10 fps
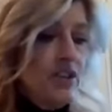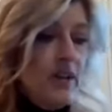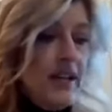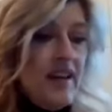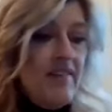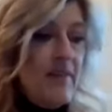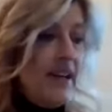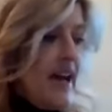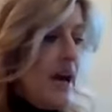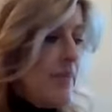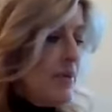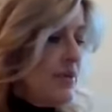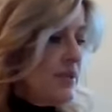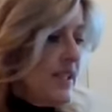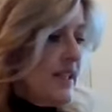So I have my
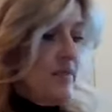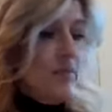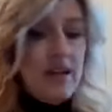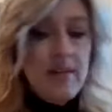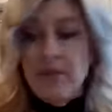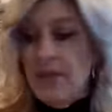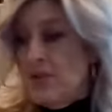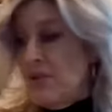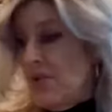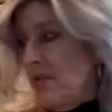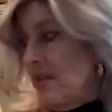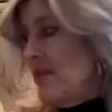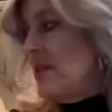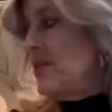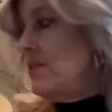apples, and what I'm going to do with
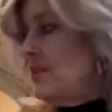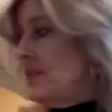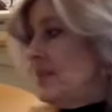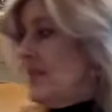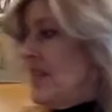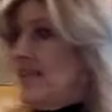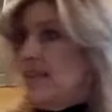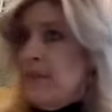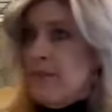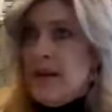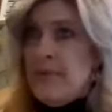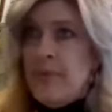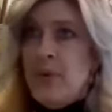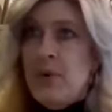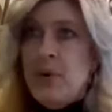those, I have them in my
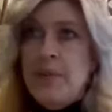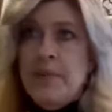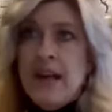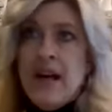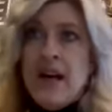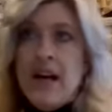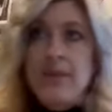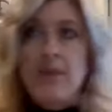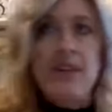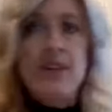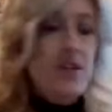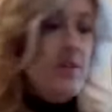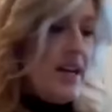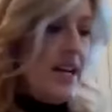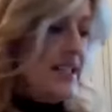bowl. I'm going to
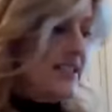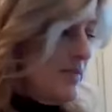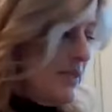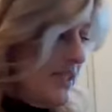add some